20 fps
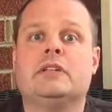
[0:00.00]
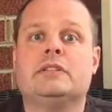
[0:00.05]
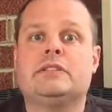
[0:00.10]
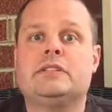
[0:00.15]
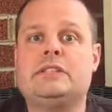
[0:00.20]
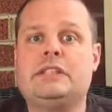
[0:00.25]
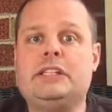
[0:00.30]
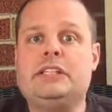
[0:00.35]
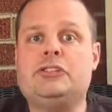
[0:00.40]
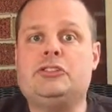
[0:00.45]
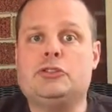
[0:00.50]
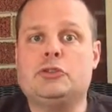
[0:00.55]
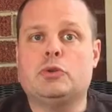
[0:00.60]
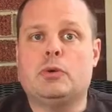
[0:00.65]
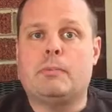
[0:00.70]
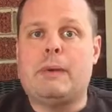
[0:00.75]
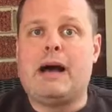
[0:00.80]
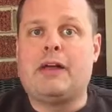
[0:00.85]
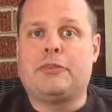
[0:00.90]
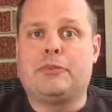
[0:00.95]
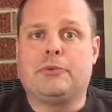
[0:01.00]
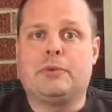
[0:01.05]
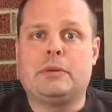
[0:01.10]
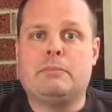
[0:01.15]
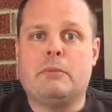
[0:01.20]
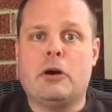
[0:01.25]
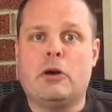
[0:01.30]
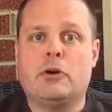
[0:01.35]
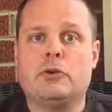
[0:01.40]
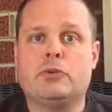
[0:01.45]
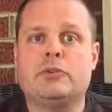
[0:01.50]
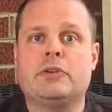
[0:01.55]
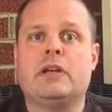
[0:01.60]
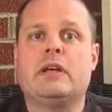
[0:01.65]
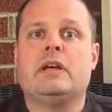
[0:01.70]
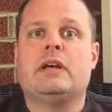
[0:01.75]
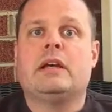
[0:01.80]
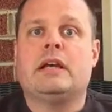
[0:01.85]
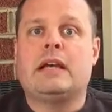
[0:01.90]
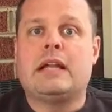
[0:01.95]
to teach you about the remote
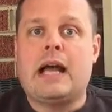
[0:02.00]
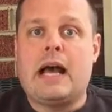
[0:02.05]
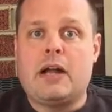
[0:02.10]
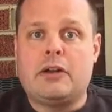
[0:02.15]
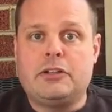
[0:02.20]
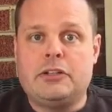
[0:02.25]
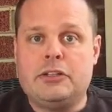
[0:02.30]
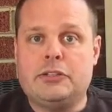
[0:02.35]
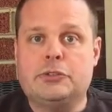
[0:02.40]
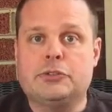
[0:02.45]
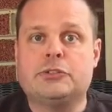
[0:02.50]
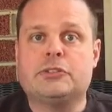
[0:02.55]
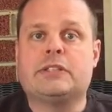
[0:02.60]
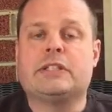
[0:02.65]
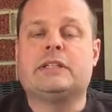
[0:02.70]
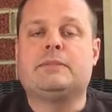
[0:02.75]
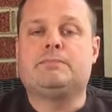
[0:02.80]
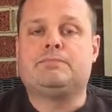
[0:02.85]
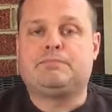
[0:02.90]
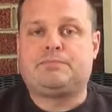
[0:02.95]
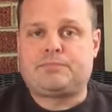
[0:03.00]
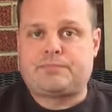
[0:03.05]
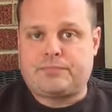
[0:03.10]
and how to use it